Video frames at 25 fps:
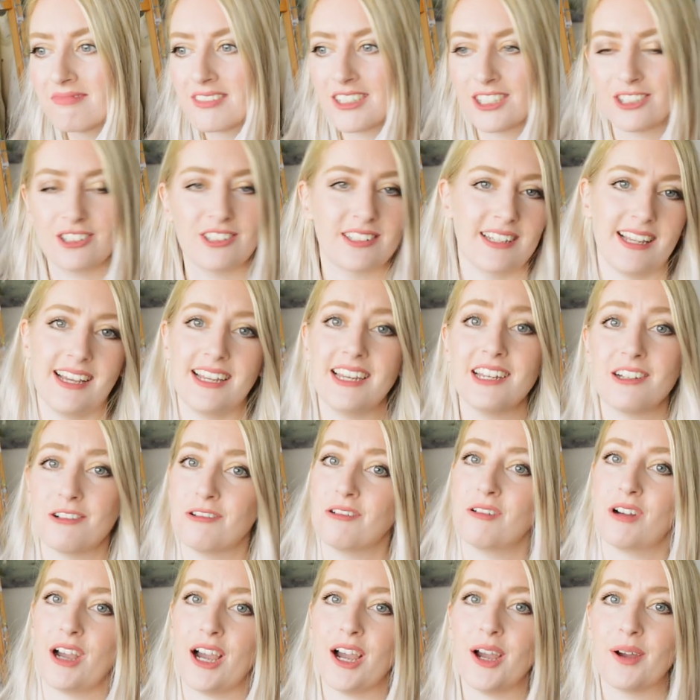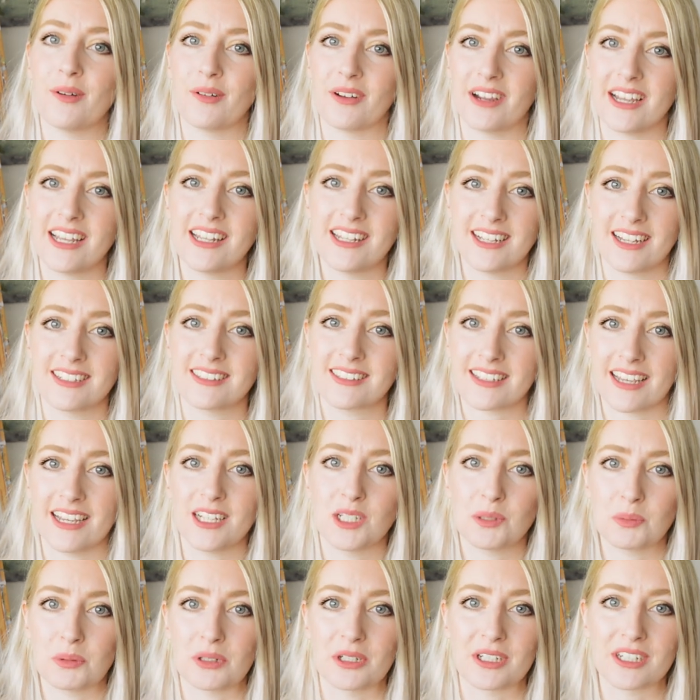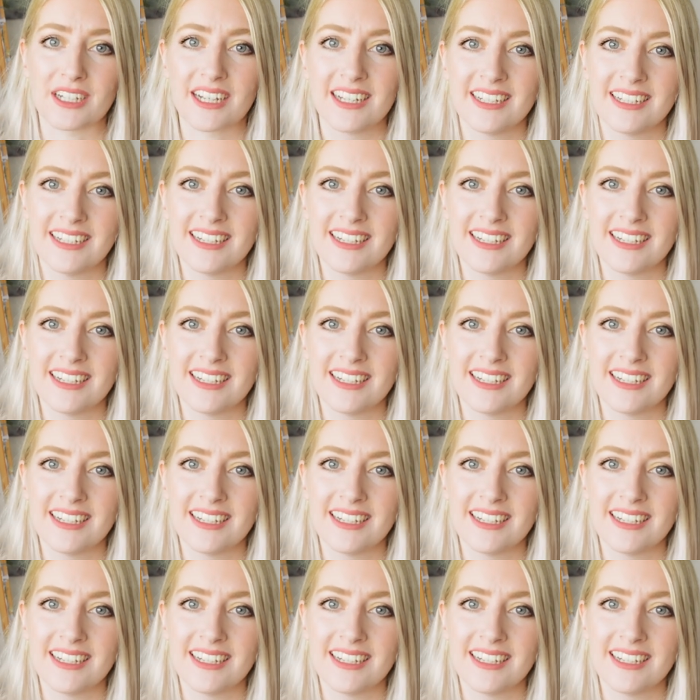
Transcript: just let it all go in that sketchbook.